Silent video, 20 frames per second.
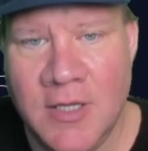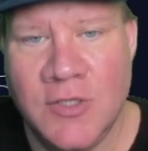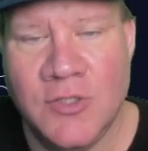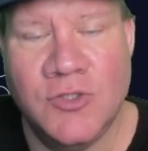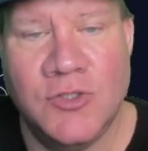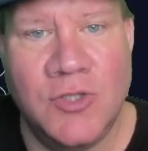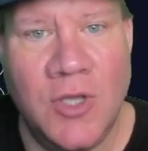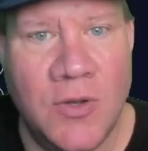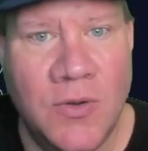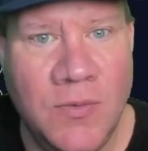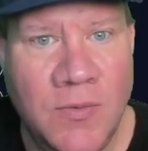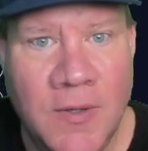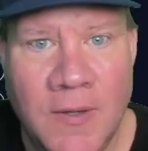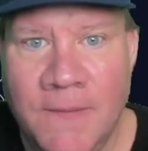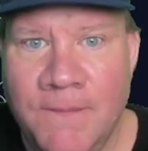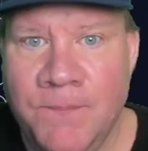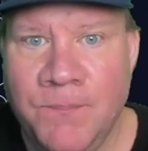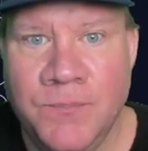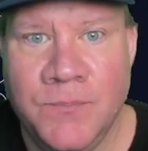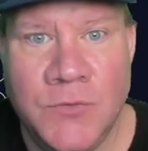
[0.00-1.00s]
So
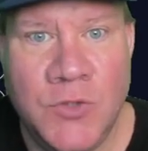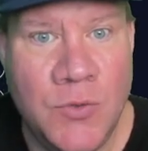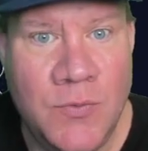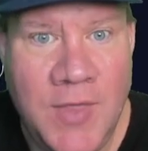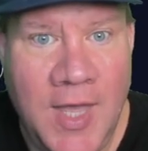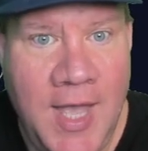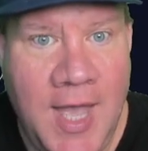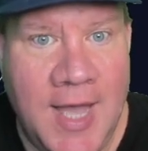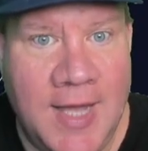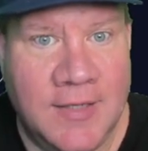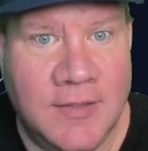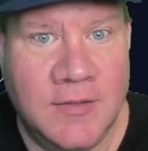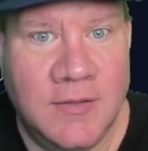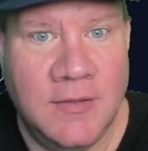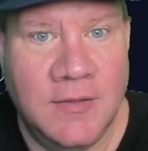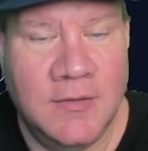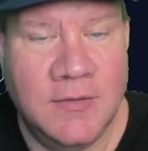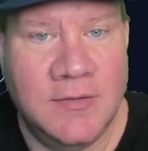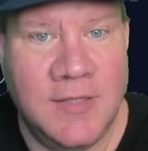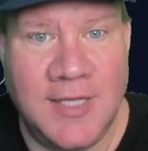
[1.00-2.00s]
do that.
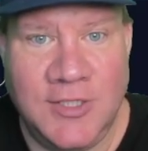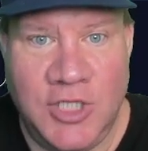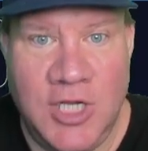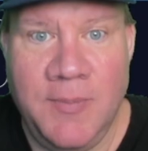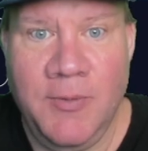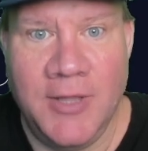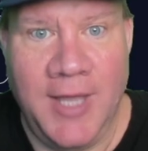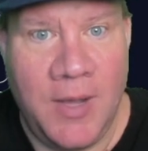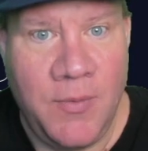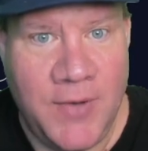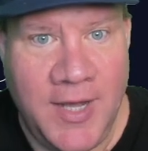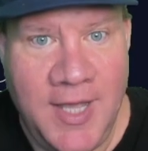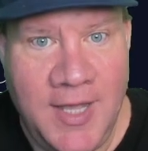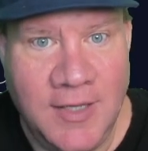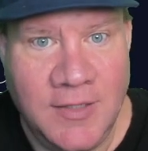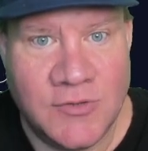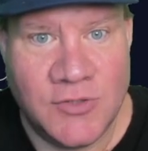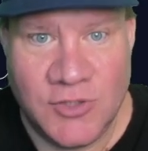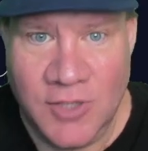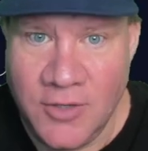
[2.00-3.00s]
It's a lot cheaper that
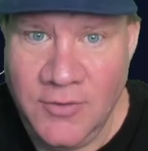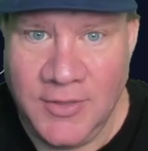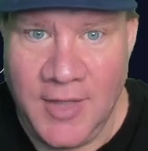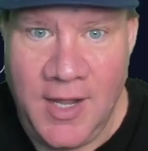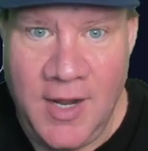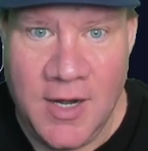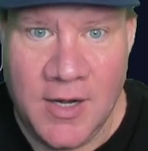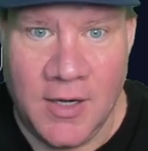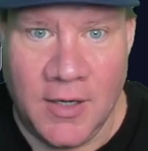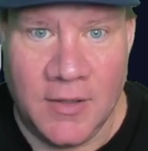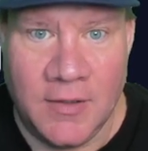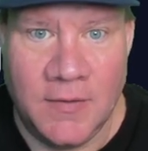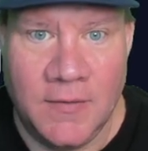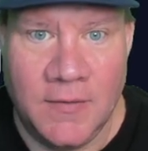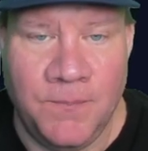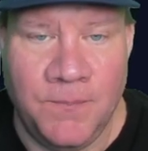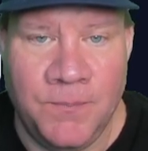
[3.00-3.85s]
way. Start there.